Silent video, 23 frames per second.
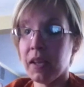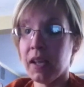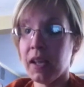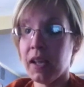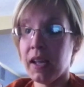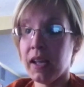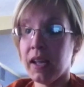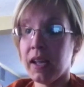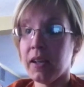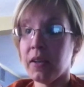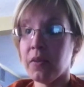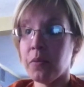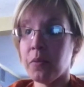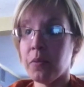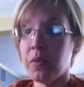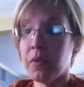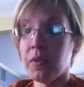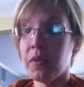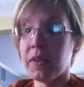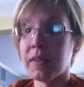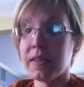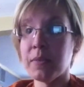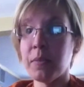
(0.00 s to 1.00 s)
and
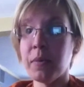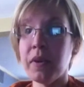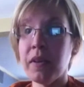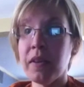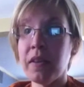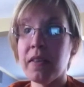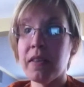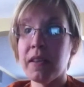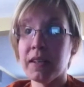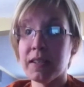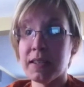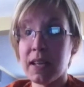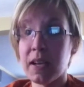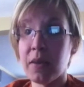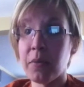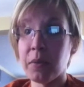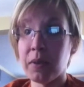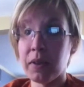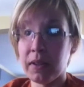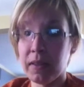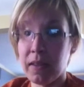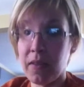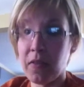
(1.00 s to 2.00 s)
that's one of the things that I
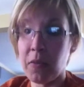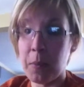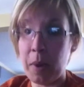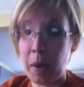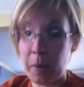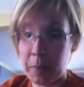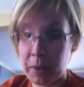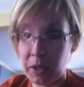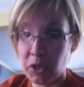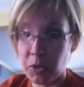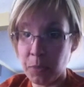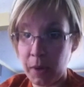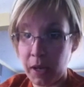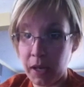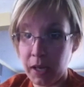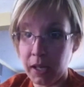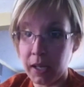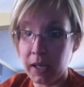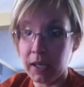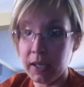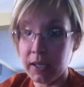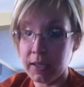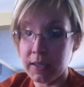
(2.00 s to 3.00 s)
really love about
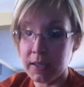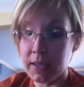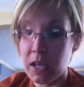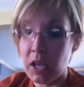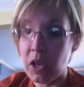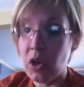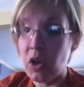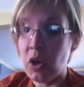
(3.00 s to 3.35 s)
Beachbody is